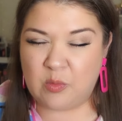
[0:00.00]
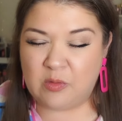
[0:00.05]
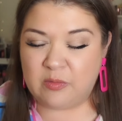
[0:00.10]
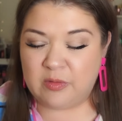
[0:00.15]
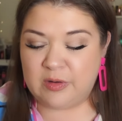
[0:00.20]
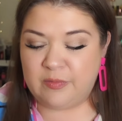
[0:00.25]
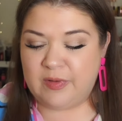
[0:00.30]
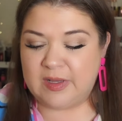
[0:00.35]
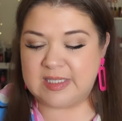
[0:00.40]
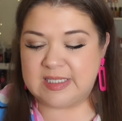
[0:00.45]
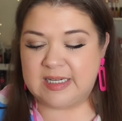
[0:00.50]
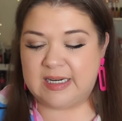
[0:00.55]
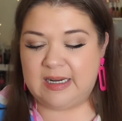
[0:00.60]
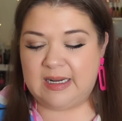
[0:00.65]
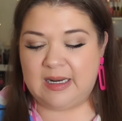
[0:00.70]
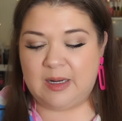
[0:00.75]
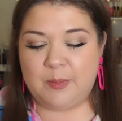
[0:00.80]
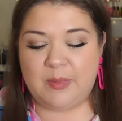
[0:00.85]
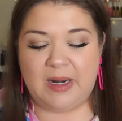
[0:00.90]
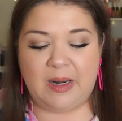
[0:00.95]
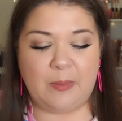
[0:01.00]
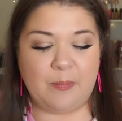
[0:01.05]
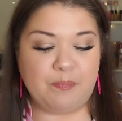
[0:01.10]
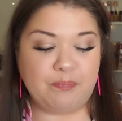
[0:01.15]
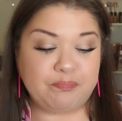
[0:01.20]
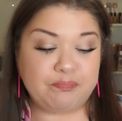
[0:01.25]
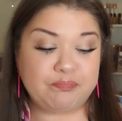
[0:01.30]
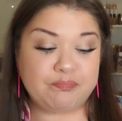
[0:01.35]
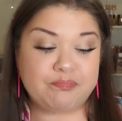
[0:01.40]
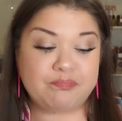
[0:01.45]
We'll revisit it in a minute.
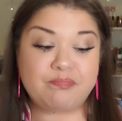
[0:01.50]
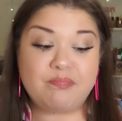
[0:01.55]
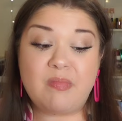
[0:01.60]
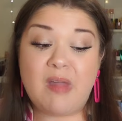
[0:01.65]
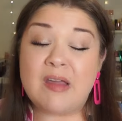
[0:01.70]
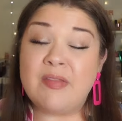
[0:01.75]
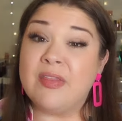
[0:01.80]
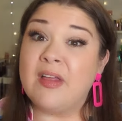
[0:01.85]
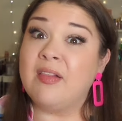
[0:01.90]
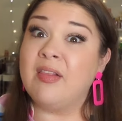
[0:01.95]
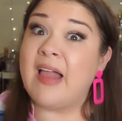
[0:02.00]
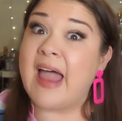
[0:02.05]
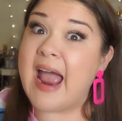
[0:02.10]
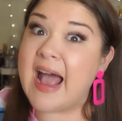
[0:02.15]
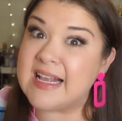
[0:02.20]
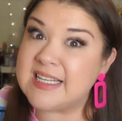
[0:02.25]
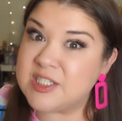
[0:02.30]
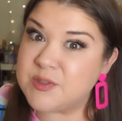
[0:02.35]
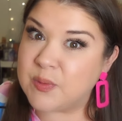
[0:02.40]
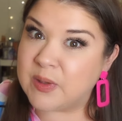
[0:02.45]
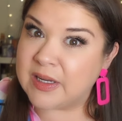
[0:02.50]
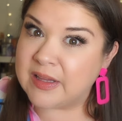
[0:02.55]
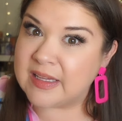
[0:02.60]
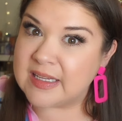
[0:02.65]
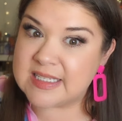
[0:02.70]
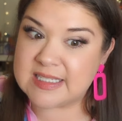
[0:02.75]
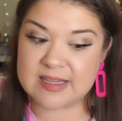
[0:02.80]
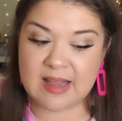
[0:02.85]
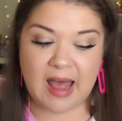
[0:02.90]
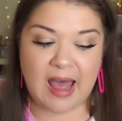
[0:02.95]
The last one in
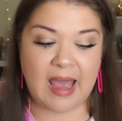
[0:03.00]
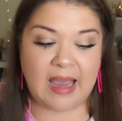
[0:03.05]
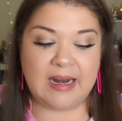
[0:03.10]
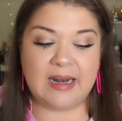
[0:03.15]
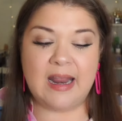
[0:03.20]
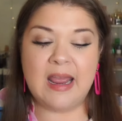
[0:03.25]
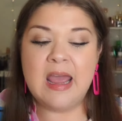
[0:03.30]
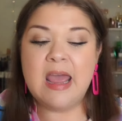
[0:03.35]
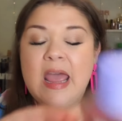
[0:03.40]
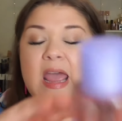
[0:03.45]
this line